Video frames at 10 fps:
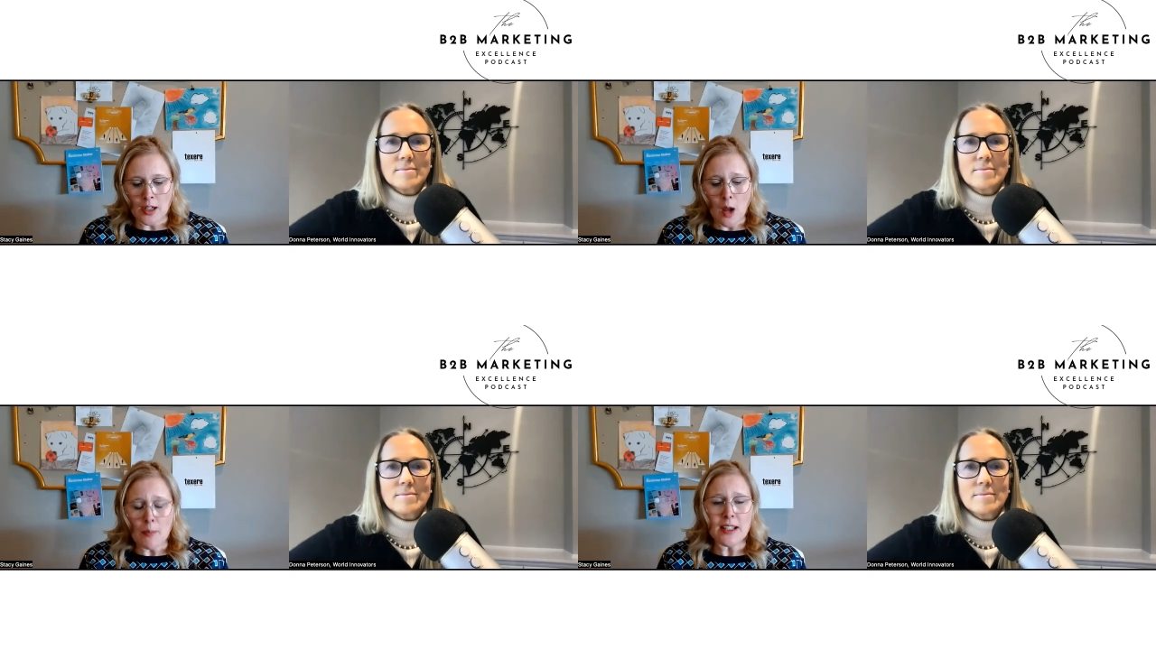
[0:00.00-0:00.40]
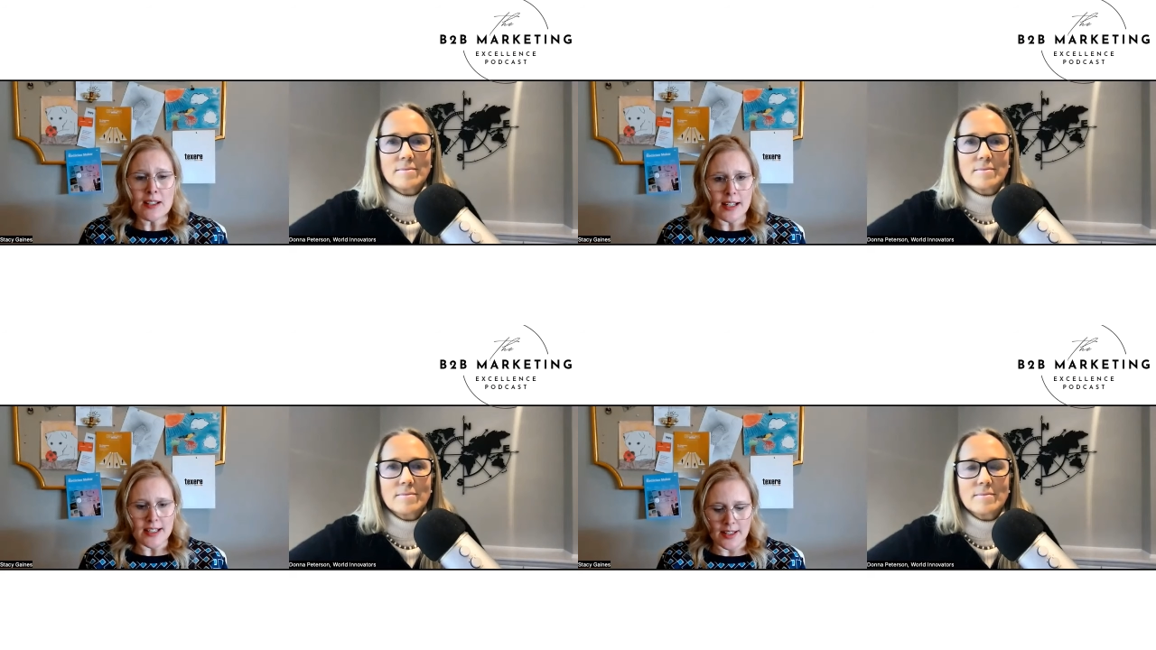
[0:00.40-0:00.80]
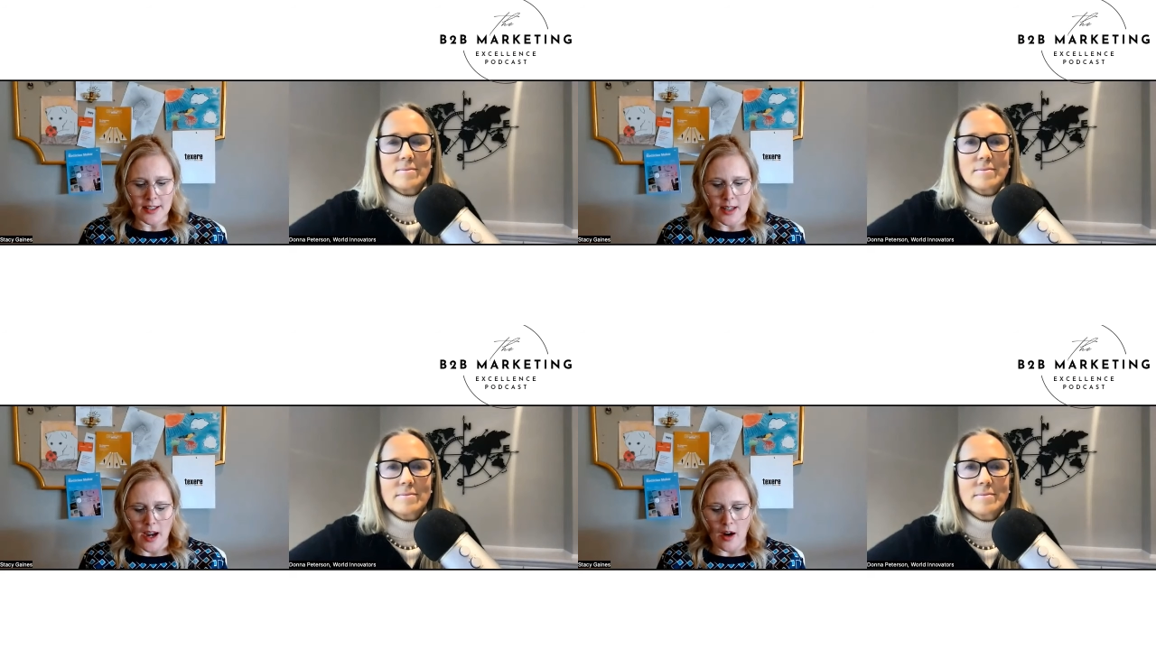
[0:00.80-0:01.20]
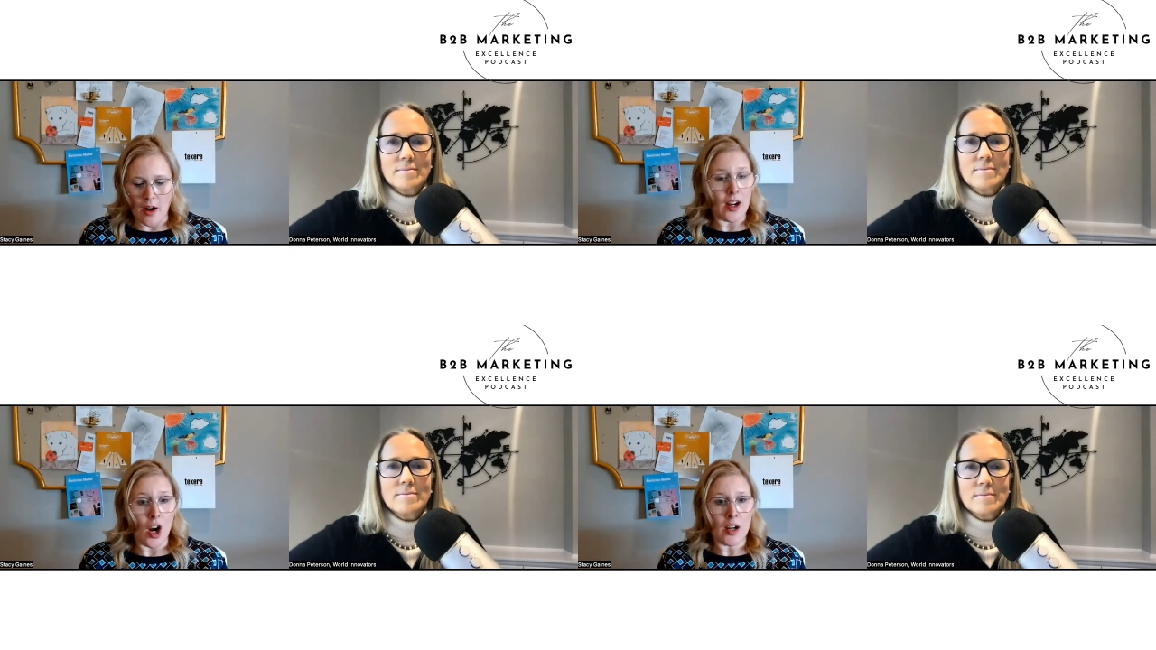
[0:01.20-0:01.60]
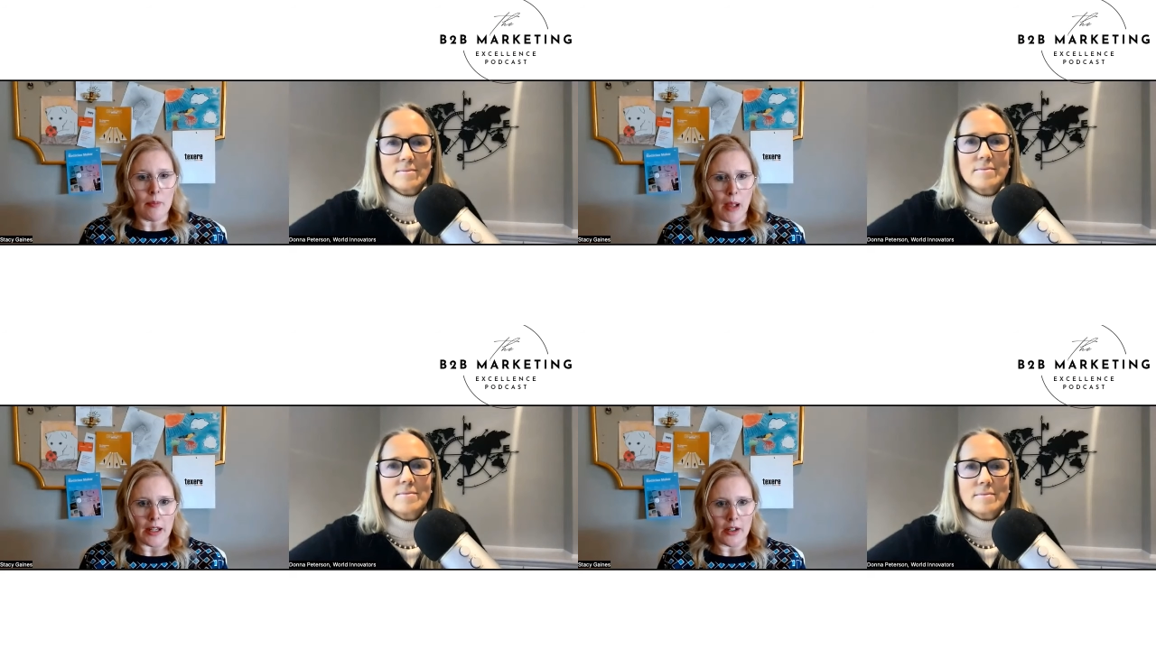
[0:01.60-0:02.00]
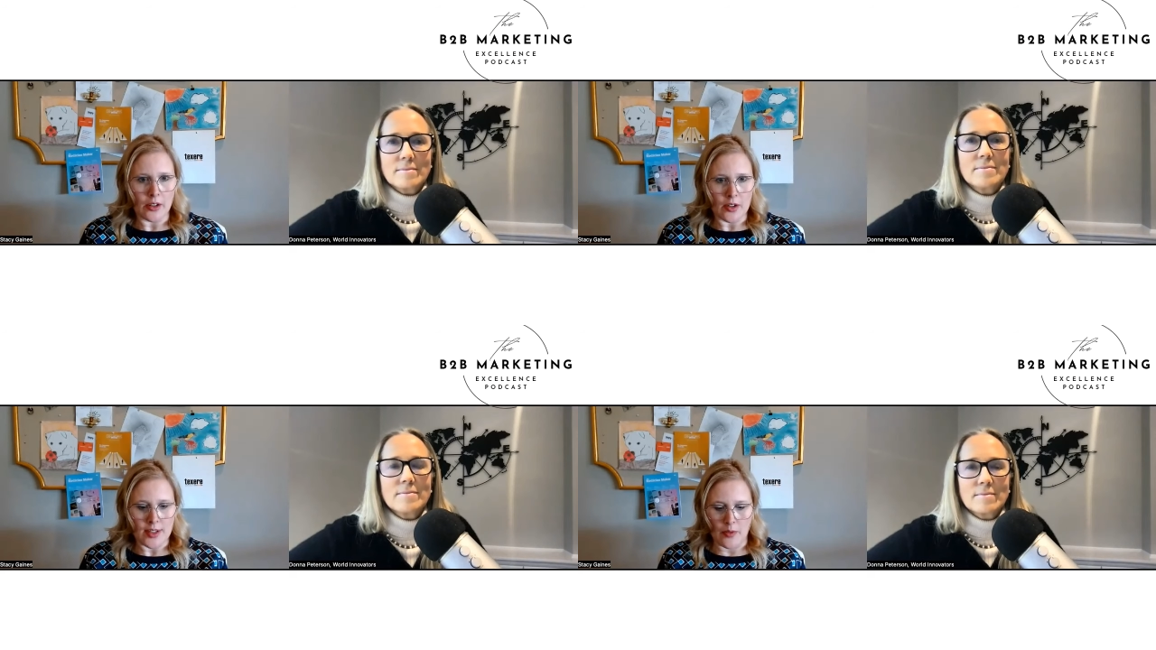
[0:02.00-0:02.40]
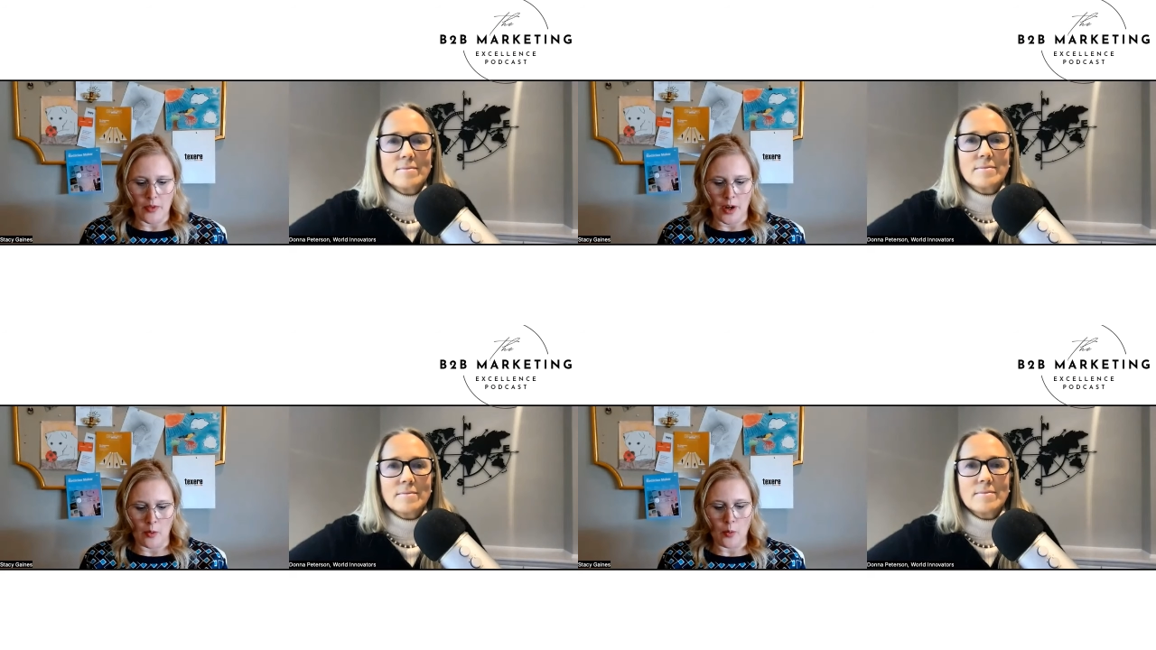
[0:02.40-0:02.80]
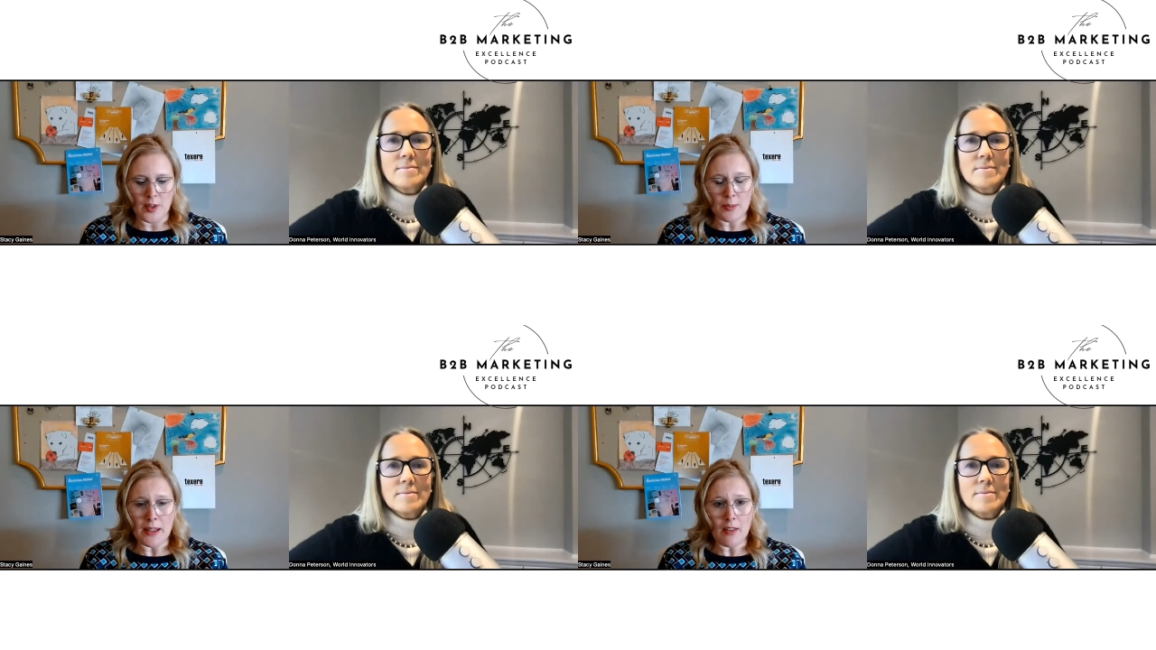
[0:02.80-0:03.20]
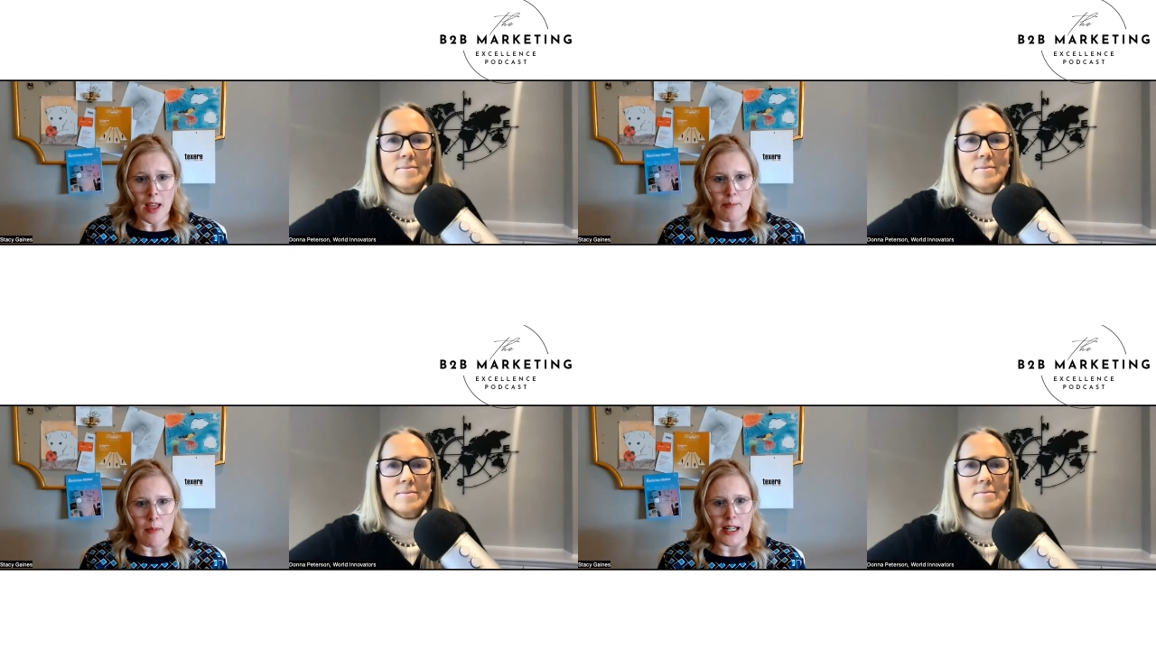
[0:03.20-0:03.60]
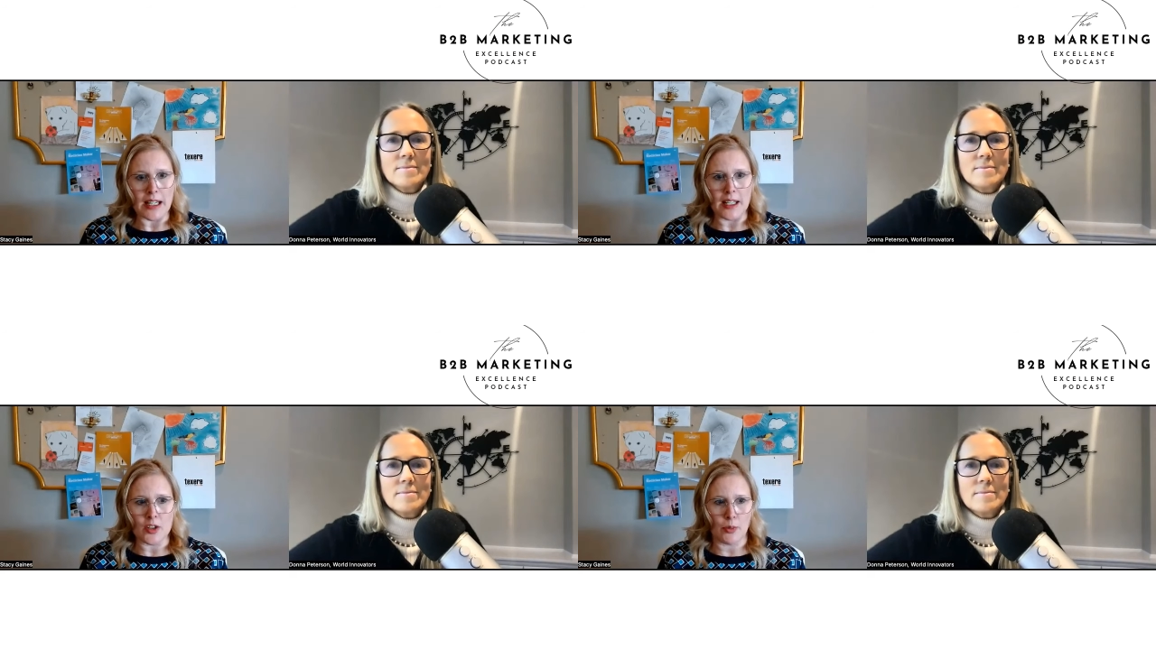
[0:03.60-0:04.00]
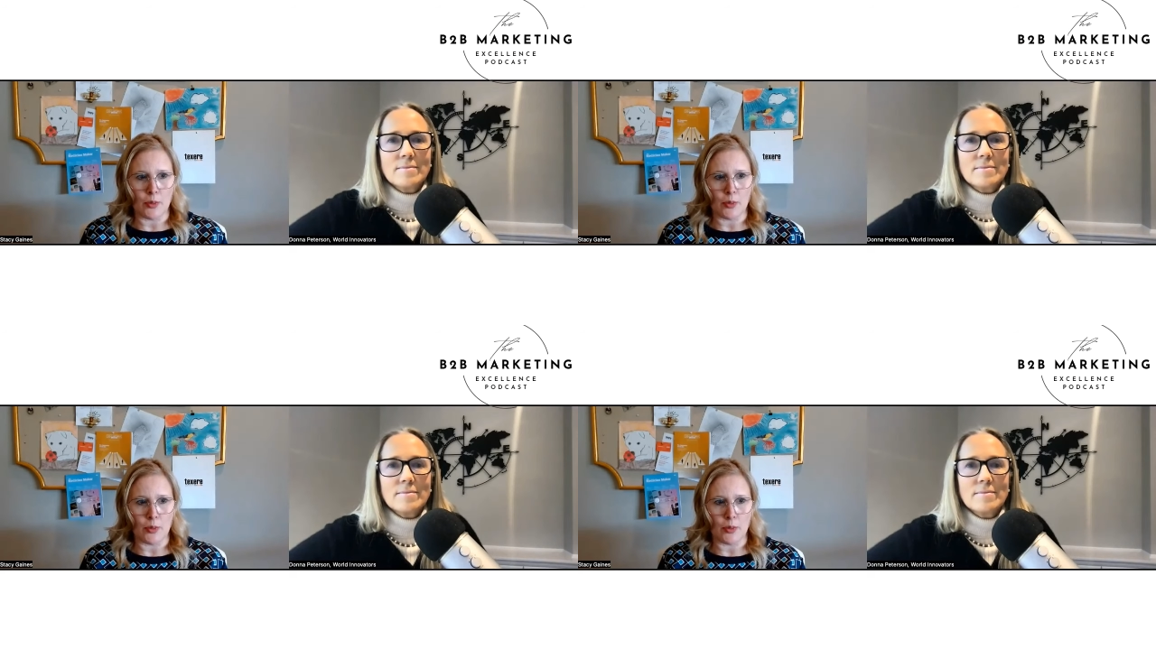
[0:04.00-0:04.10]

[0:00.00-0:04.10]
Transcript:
Speaker 1: companies like texere and our competitors out there we spend a lot of money to